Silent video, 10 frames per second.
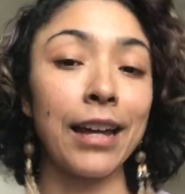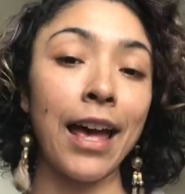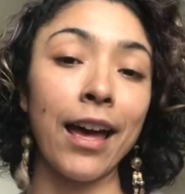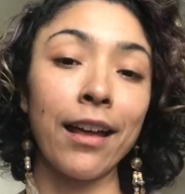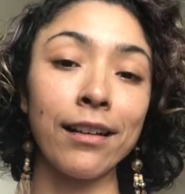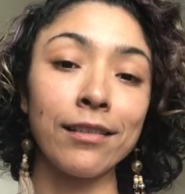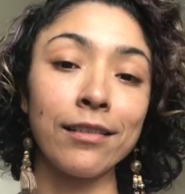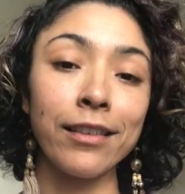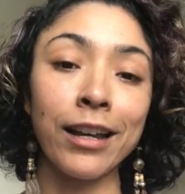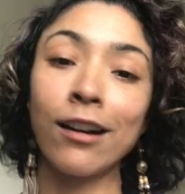
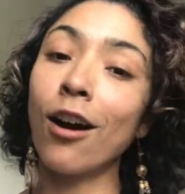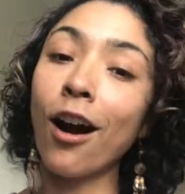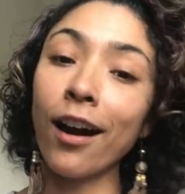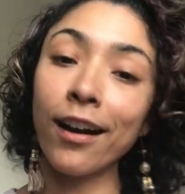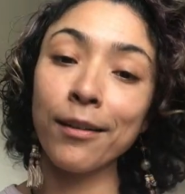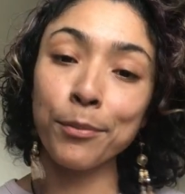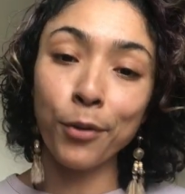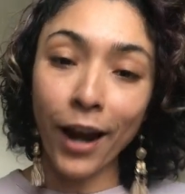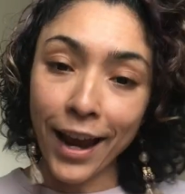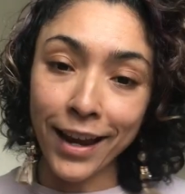and there are
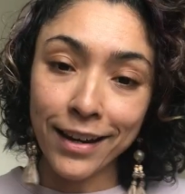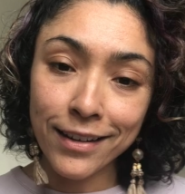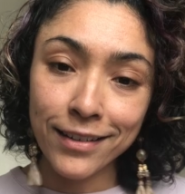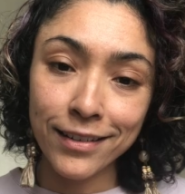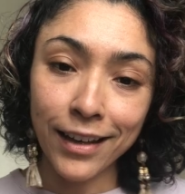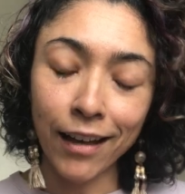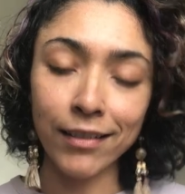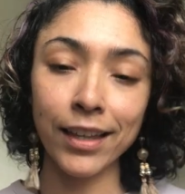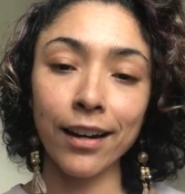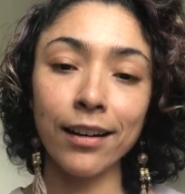prey
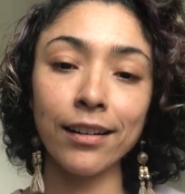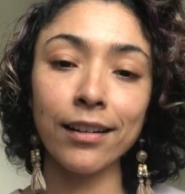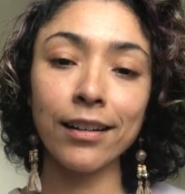out there.